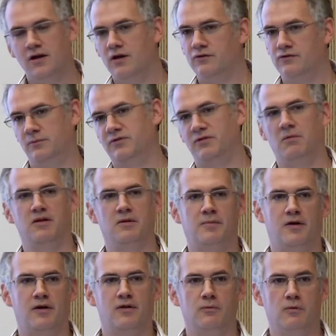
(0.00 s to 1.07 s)
from some other
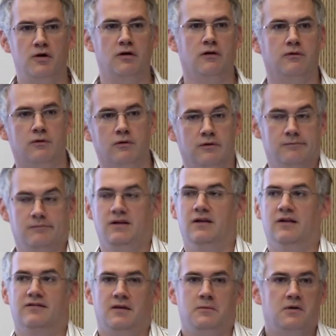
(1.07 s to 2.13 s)
part of the world or in
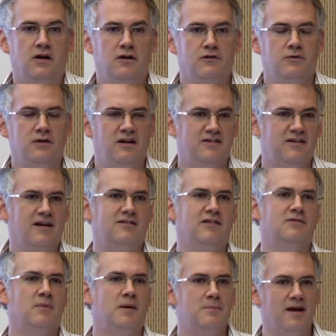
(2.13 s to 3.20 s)
the same country has
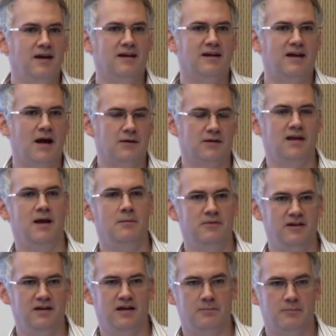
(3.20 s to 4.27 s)
accessed my bank account and
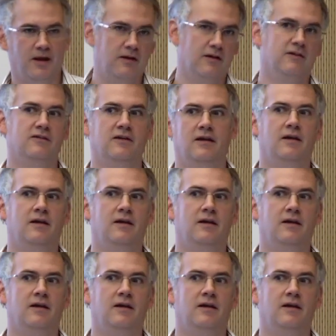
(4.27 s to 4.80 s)
emptied it because